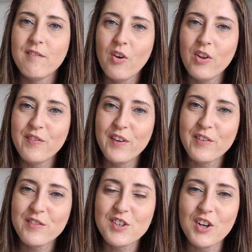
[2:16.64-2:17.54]
For the
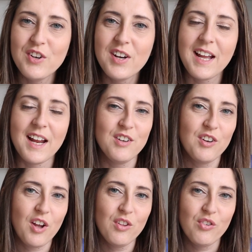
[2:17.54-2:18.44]
5th of June, can you
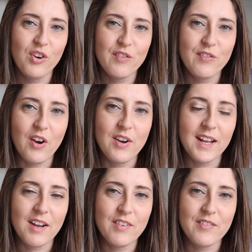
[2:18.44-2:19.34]
go through your phone and
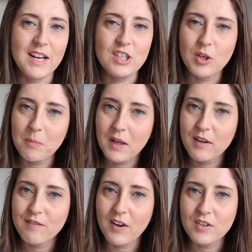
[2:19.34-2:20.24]
get rid of any
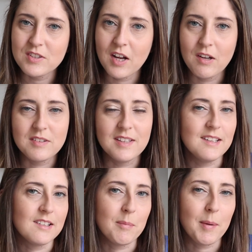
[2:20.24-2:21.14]
duplicate photos?
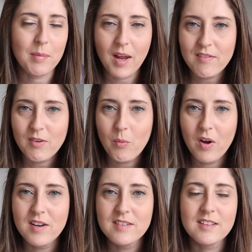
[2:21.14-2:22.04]
These could be blurry
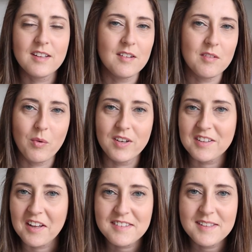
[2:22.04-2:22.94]
ones
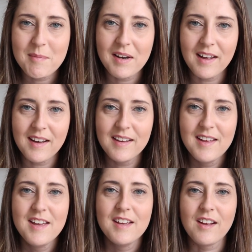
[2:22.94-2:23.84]
that are similar.
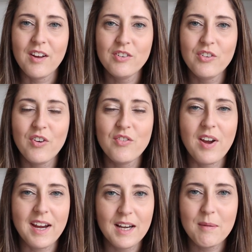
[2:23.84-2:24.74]
Go through on a
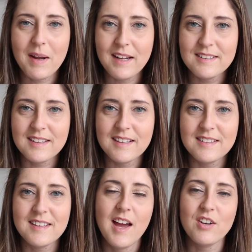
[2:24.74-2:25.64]
regular
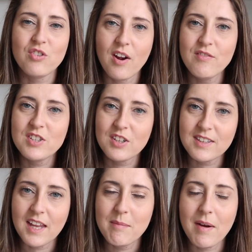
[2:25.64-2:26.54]
basis and try and reduce
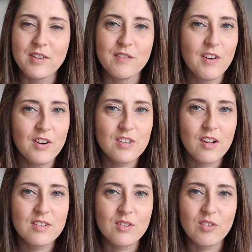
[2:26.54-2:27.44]
down the amount of
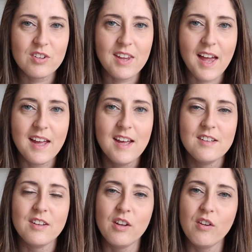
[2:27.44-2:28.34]
photos stored there
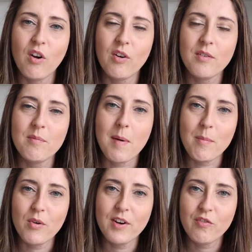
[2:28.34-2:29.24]
so that you've got
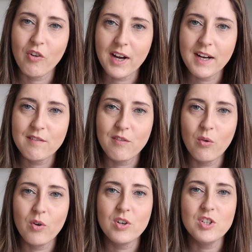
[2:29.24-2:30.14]
memory free
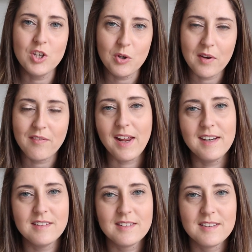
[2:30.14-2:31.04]
for new
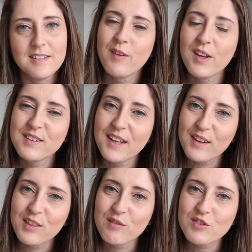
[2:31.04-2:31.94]
events. For the
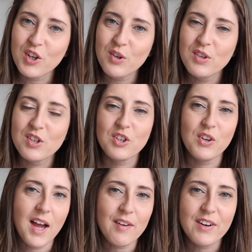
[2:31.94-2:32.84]
6th of June, do
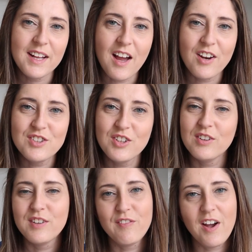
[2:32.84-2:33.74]
you have any
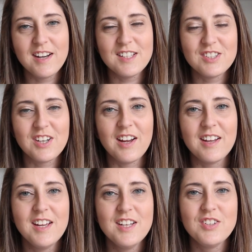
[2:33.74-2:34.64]
unused
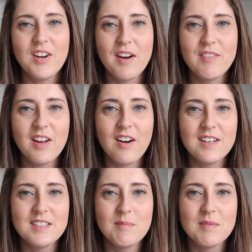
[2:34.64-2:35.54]
furniture? Do you have any
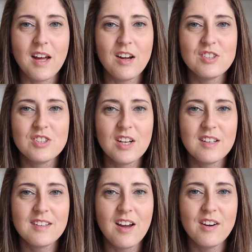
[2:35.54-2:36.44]
items that are
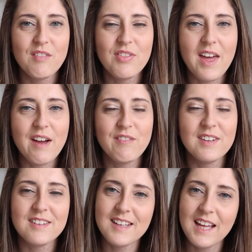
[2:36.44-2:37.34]
just kind of there for
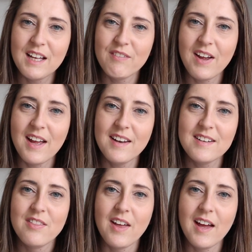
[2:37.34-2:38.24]
the sake of it,
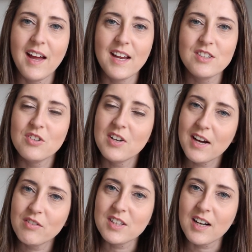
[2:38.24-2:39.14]
that as you're
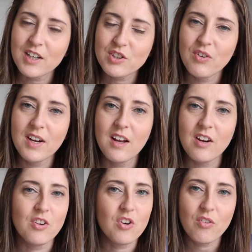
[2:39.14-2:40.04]
now decluttering,
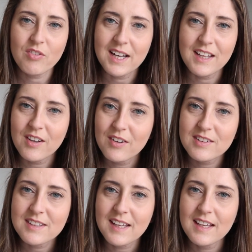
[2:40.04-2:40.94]
you're not really
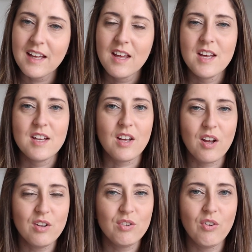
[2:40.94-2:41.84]
using?
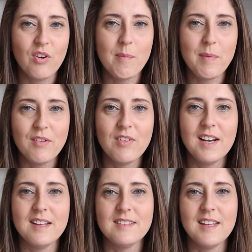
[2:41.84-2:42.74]
Go through and be
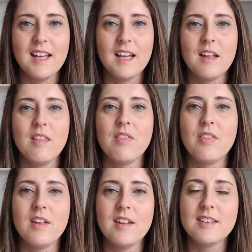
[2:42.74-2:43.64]
realistic.
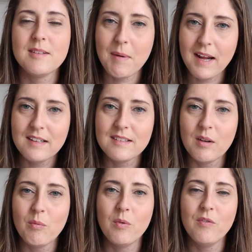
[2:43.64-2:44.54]
The space
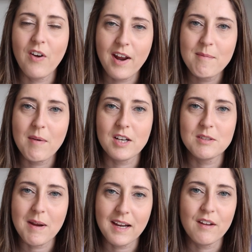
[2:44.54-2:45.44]
will very much
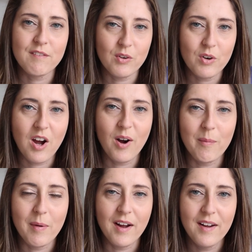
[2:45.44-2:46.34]
make it feel
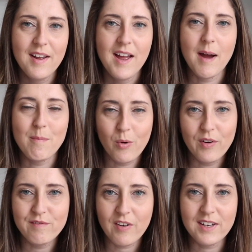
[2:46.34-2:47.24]
calmer and more
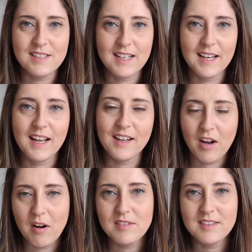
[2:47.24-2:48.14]
inviting and
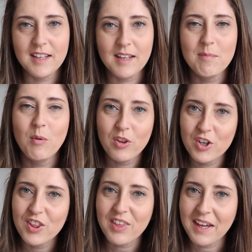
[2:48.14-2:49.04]
cosy, more than
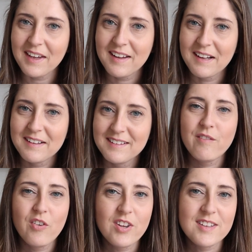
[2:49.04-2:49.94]
you think.
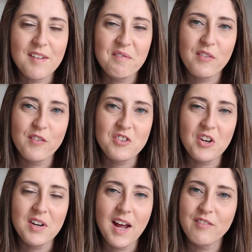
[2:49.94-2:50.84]
For the 7th of
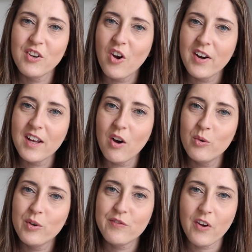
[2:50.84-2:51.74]
June, have you got any
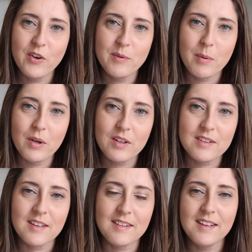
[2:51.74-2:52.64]
old phone
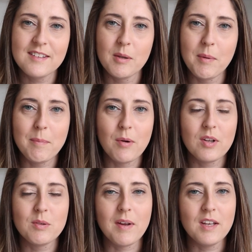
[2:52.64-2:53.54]
books? These could be
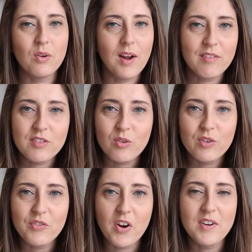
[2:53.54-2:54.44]
books where you have stored
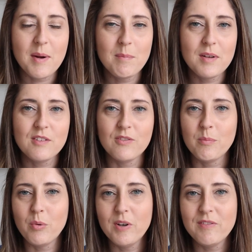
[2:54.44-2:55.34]
phone numbers from
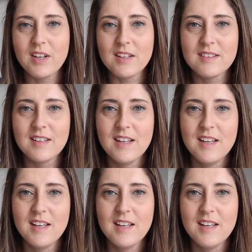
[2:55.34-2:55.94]
previous